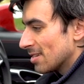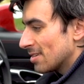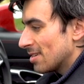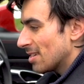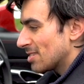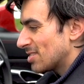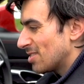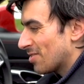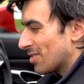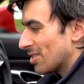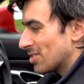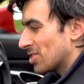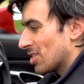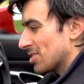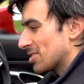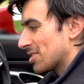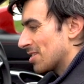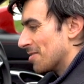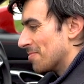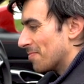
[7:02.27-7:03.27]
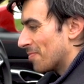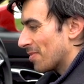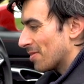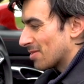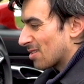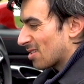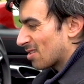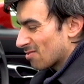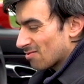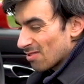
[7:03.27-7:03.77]
Yes, you can adjust them, but
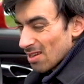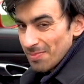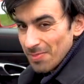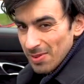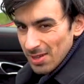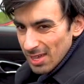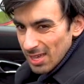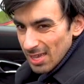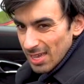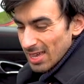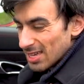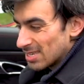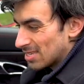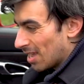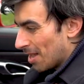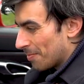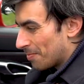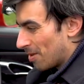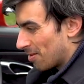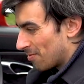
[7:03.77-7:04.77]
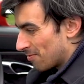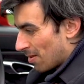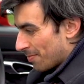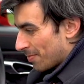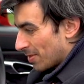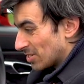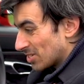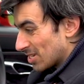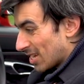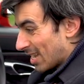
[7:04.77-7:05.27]
the grip is a bit
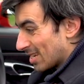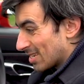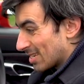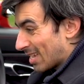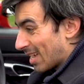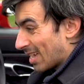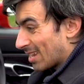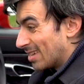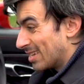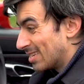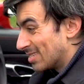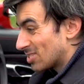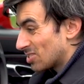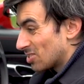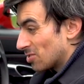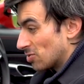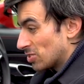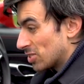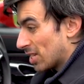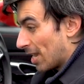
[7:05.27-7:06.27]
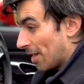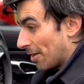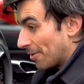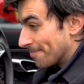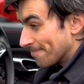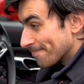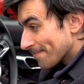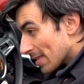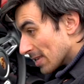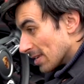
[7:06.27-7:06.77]
rubbish. And again, it's too shallow.
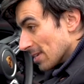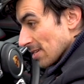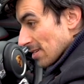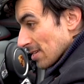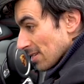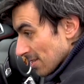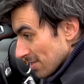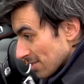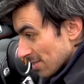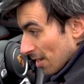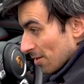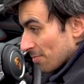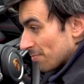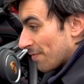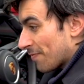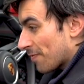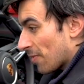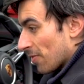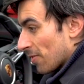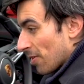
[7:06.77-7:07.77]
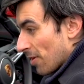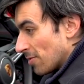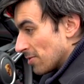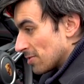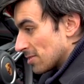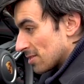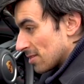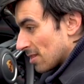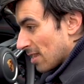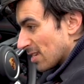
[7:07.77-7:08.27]
So we've got
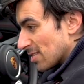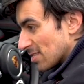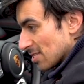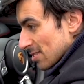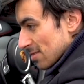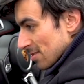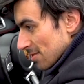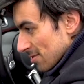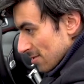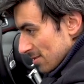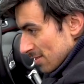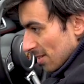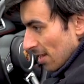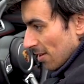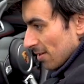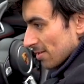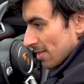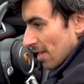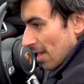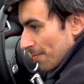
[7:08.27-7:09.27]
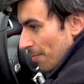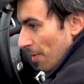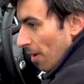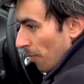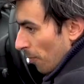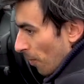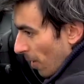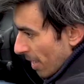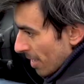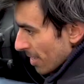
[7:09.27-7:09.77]
those, let's tuck them
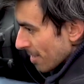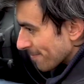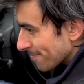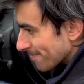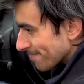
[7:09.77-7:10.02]
away.